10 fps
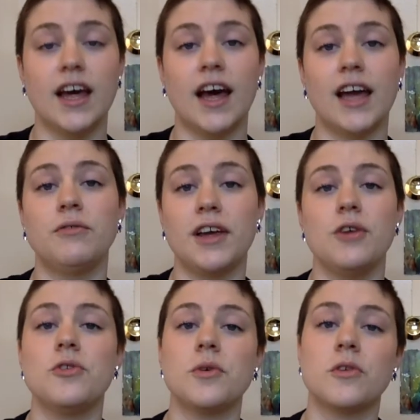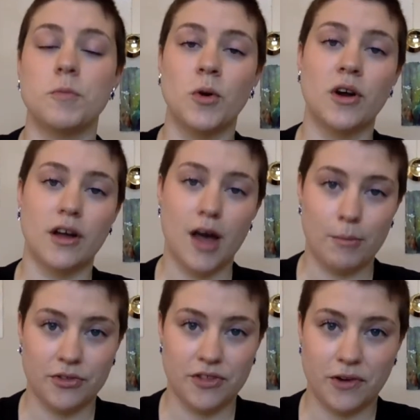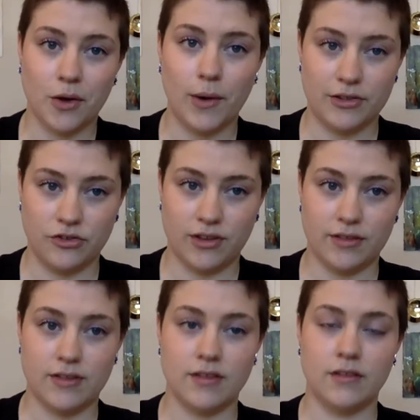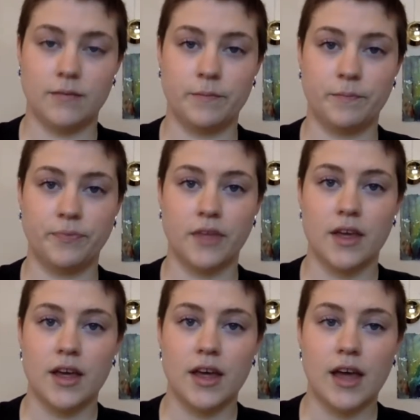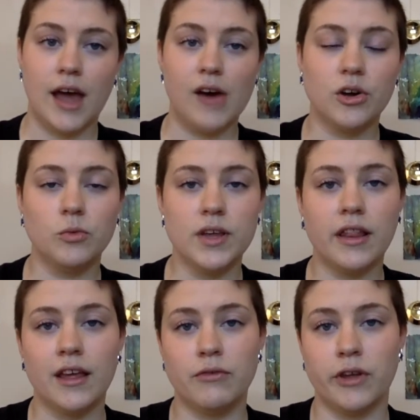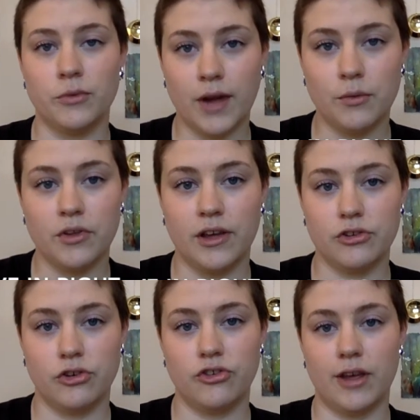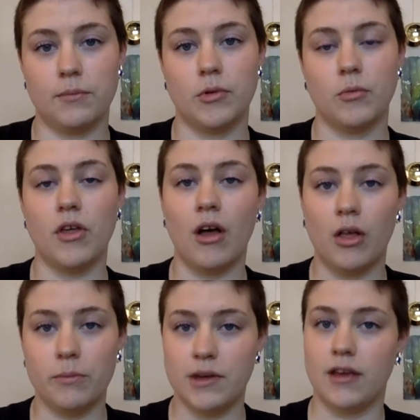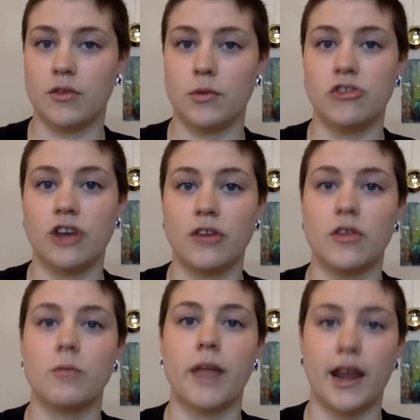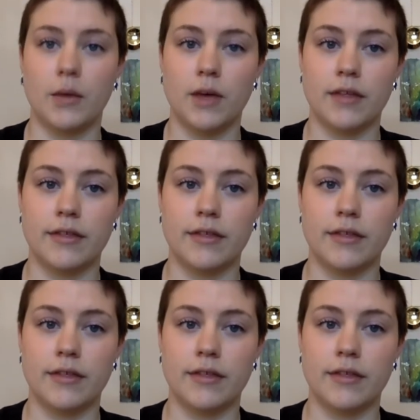I invite you to explore a couple different questions. How can we live in right relationship with all the beings we share this planet with?